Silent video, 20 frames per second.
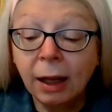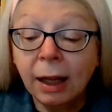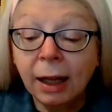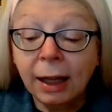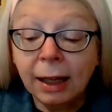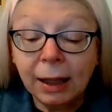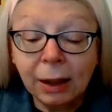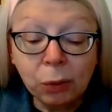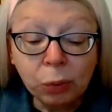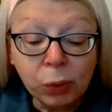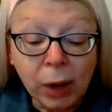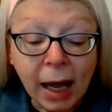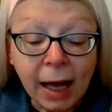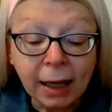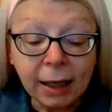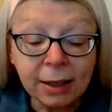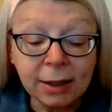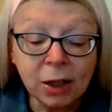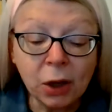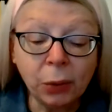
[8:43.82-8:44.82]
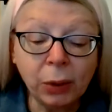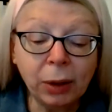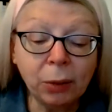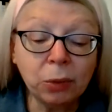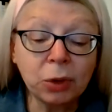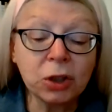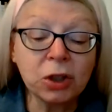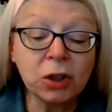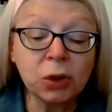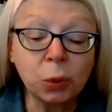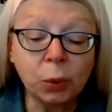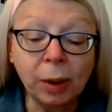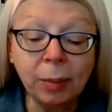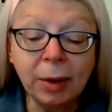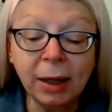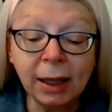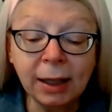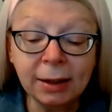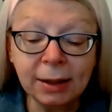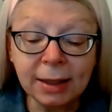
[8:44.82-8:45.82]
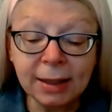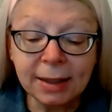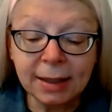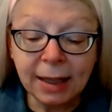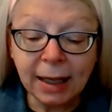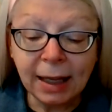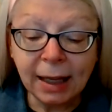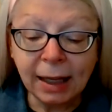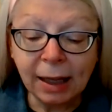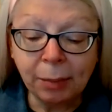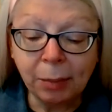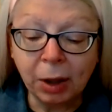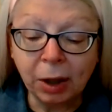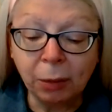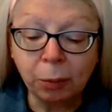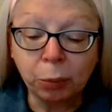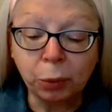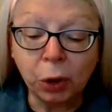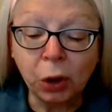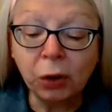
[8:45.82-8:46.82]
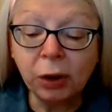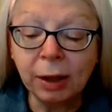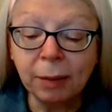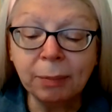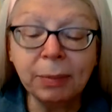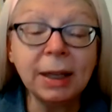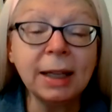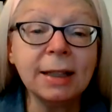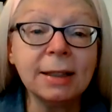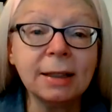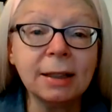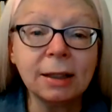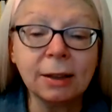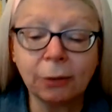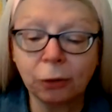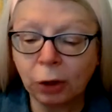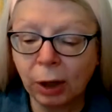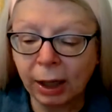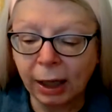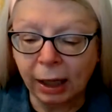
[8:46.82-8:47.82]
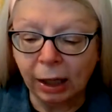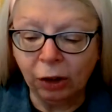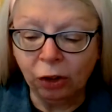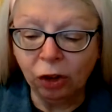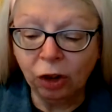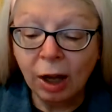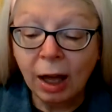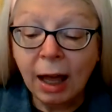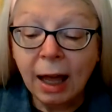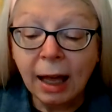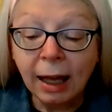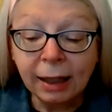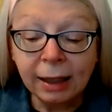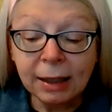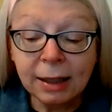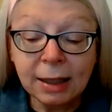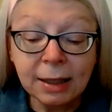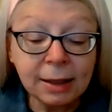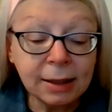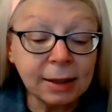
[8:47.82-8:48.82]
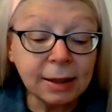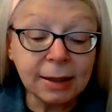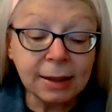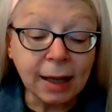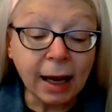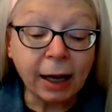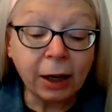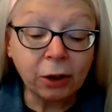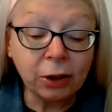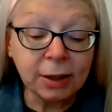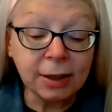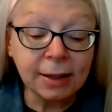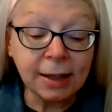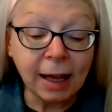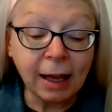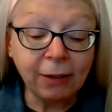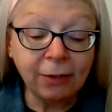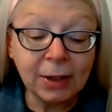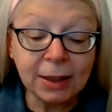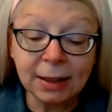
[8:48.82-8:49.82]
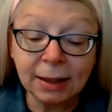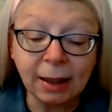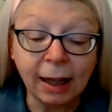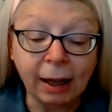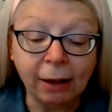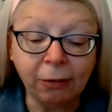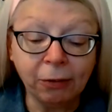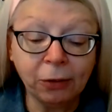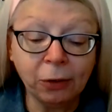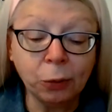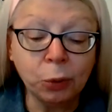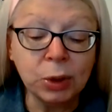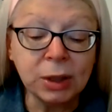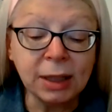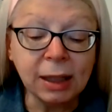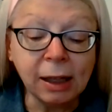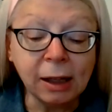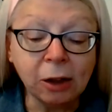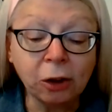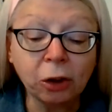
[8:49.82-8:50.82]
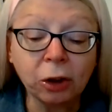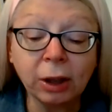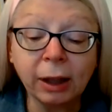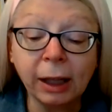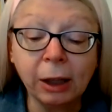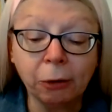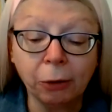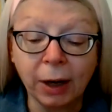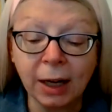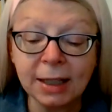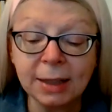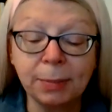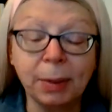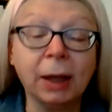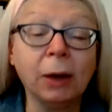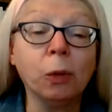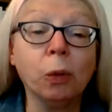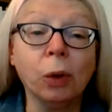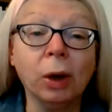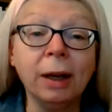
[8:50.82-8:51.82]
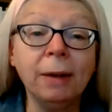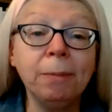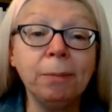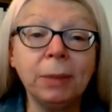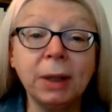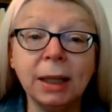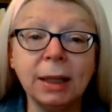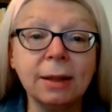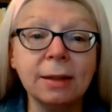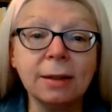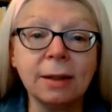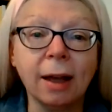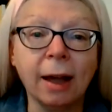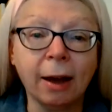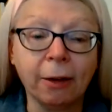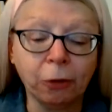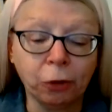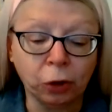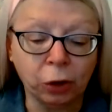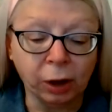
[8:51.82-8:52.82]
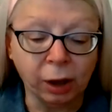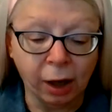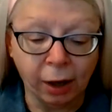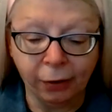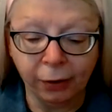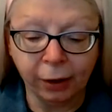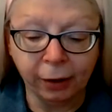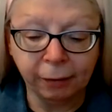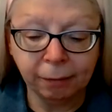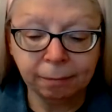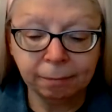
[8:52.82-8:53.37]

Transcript: He read as though he were swimming in the sea among broken pieces of wreckage, and in his desire to save his life was eagerly grasping one piece after another.